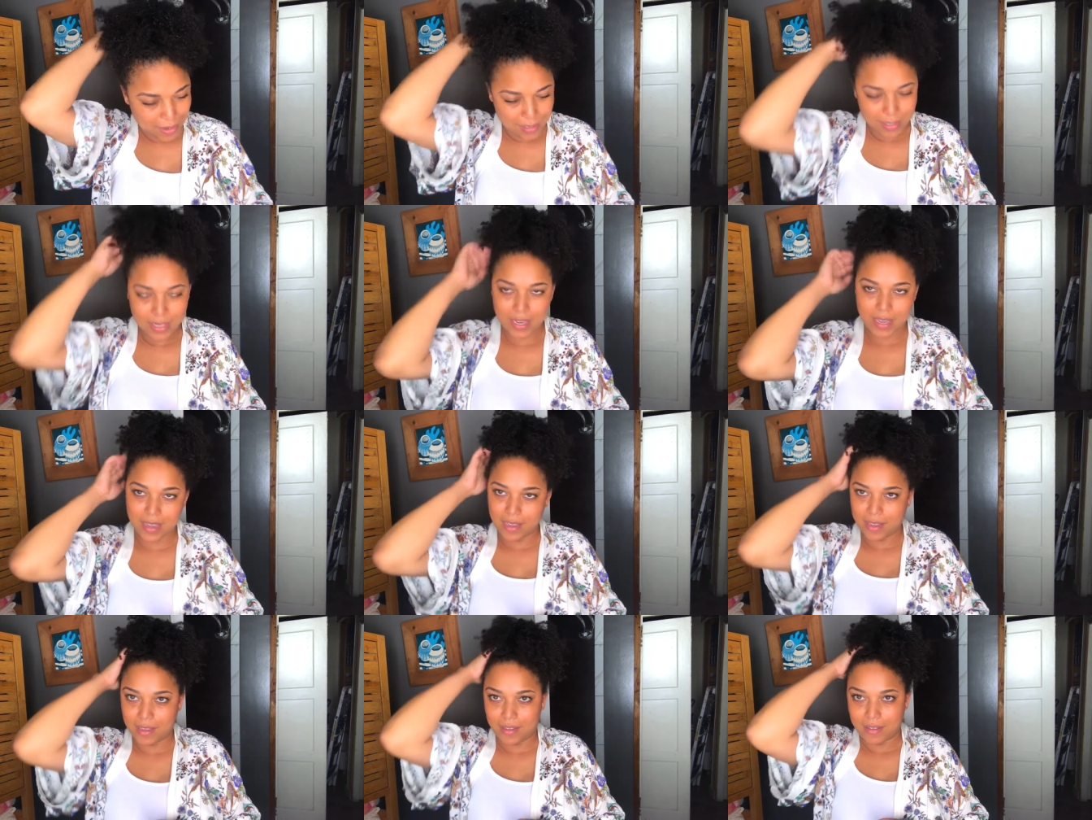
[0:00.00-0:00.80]

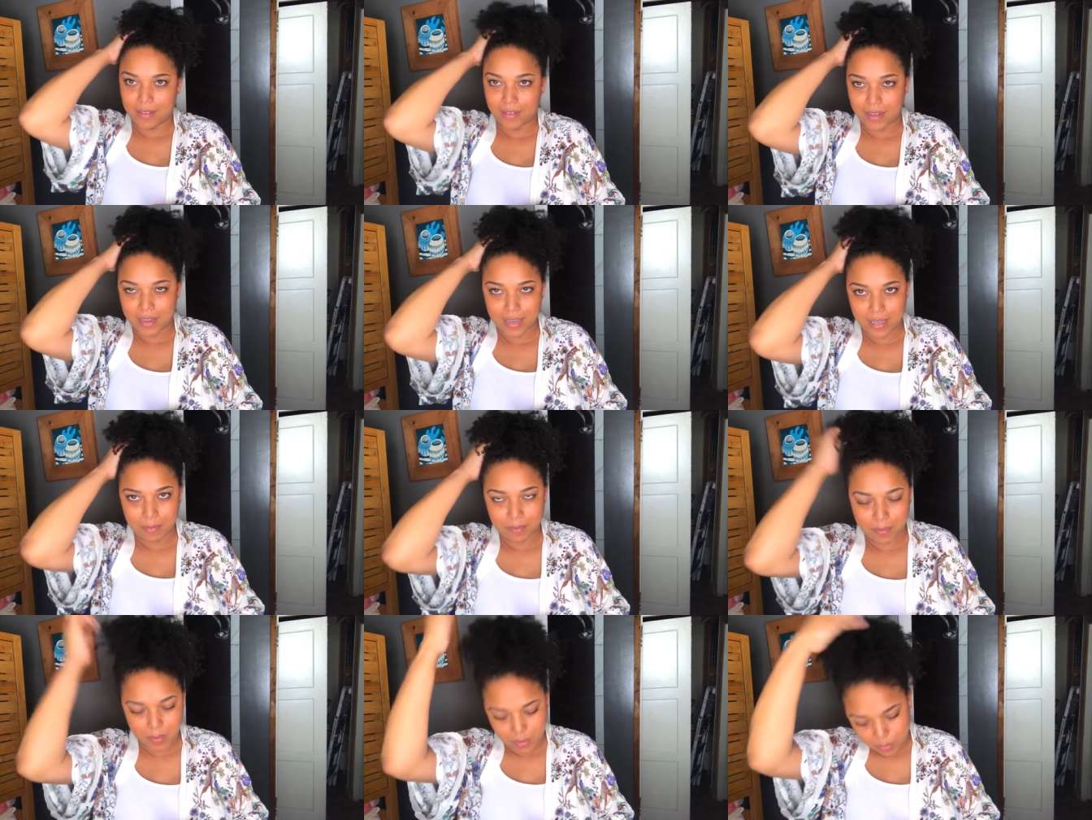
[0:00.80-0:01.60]
honey, honey,
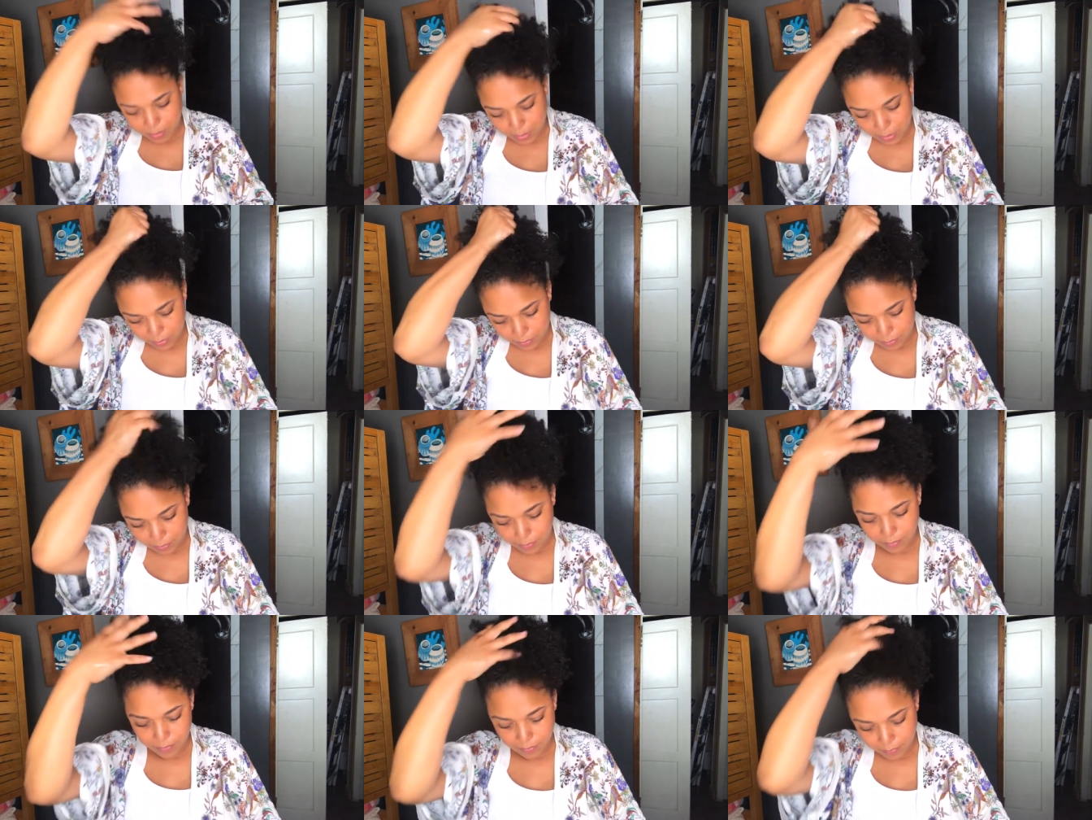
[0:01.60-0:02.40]
boo boo.
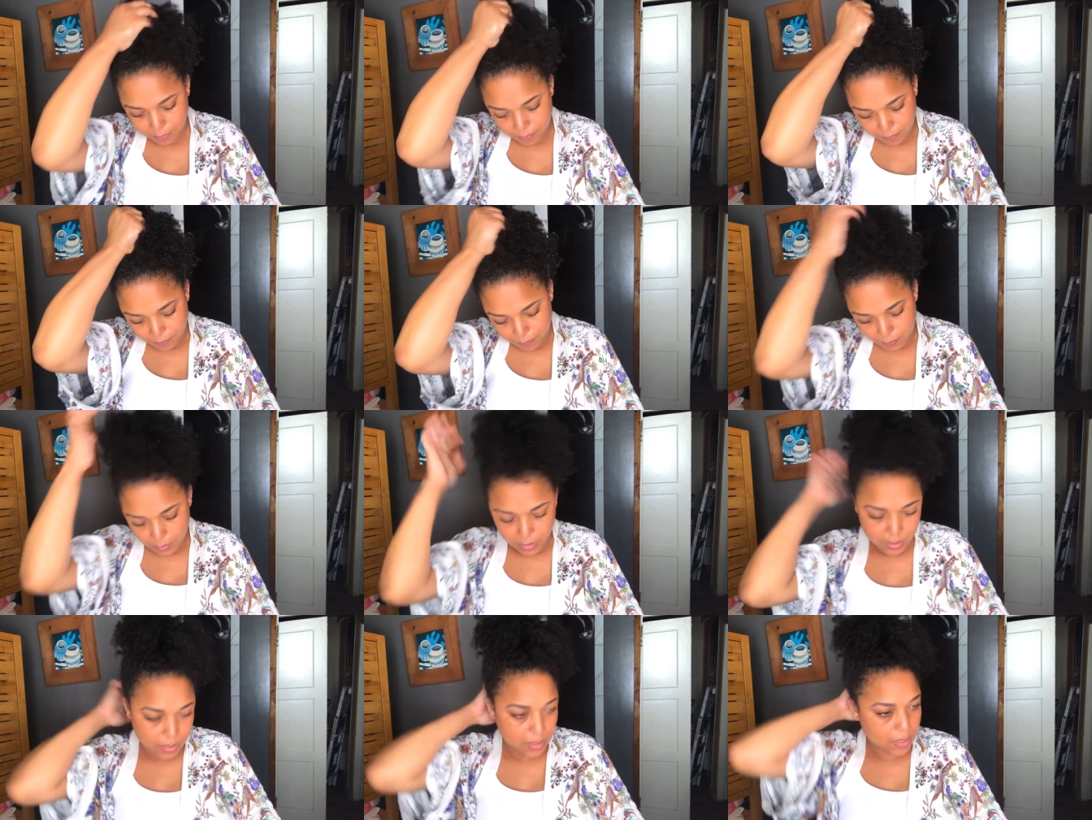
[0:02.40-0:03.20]

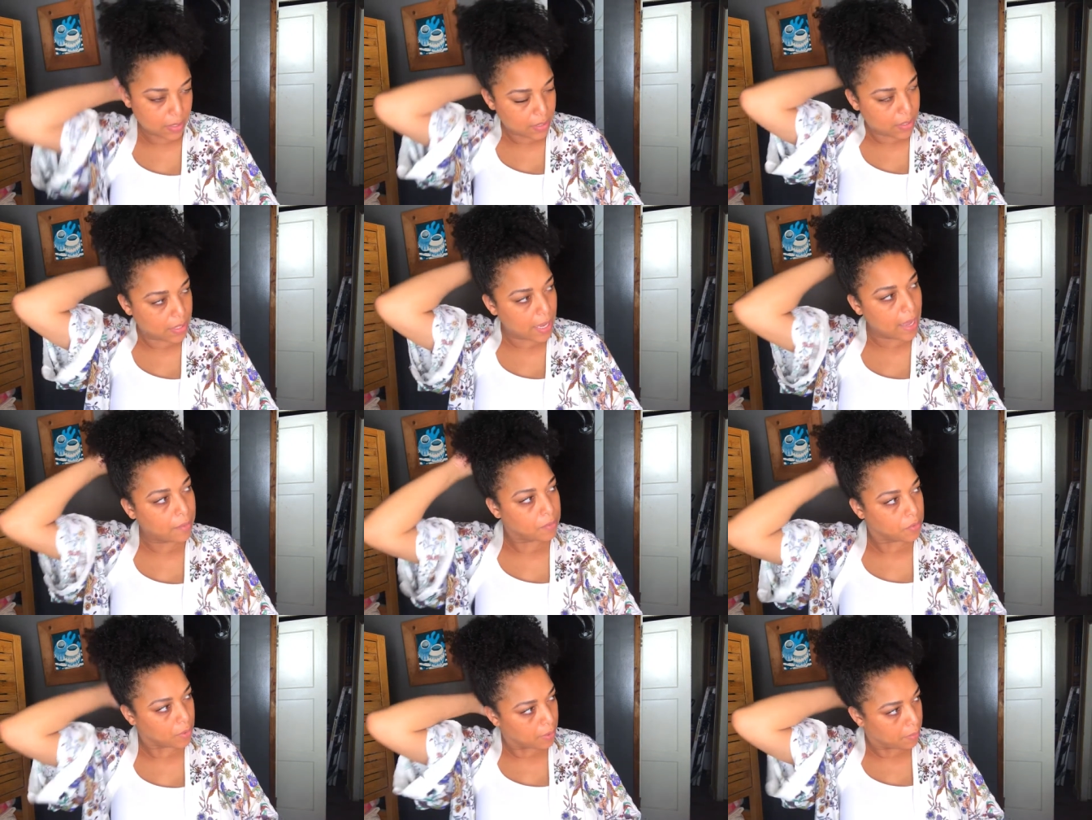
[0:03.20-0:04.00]
This is a
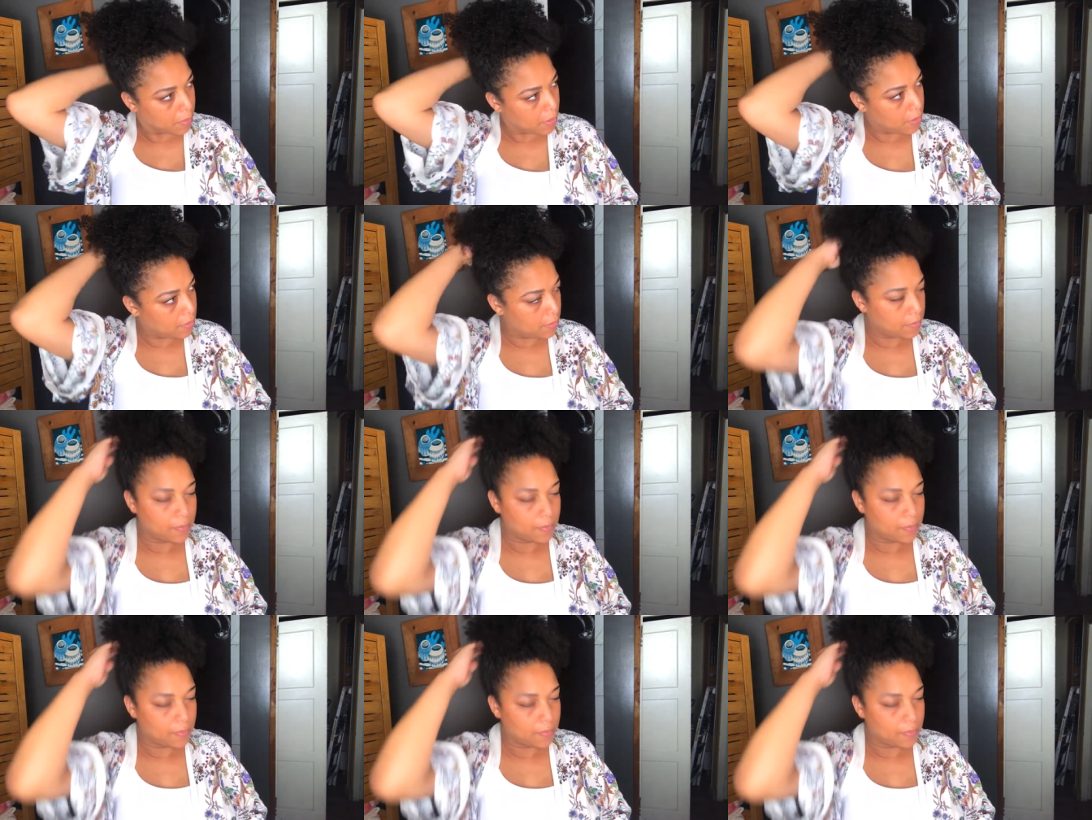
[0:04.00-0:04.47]
scalp treatment.